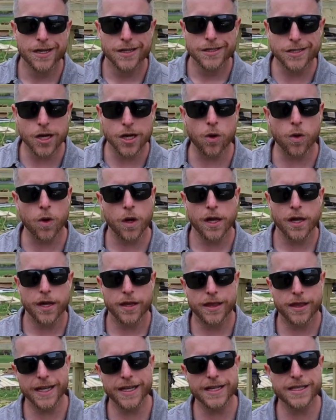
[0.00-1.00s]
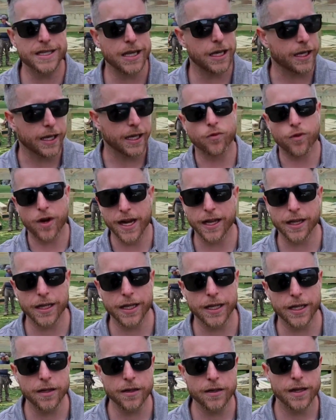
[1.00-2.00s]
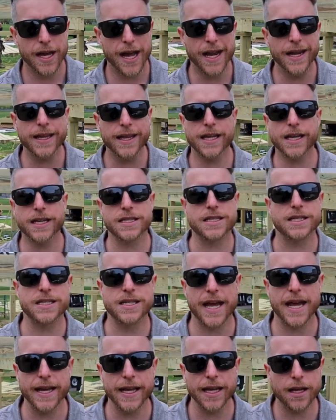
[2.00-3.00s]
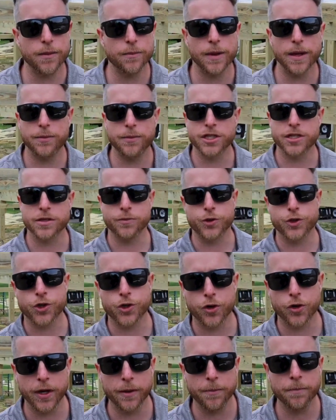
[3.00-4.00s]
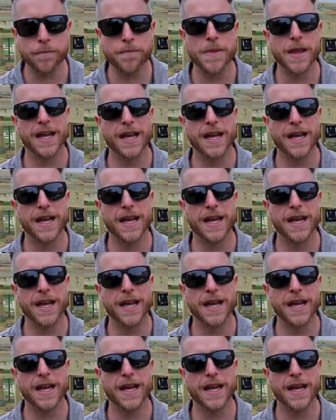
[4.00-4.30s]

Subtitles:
So things like railing, anything aesthetic, maybe some trim,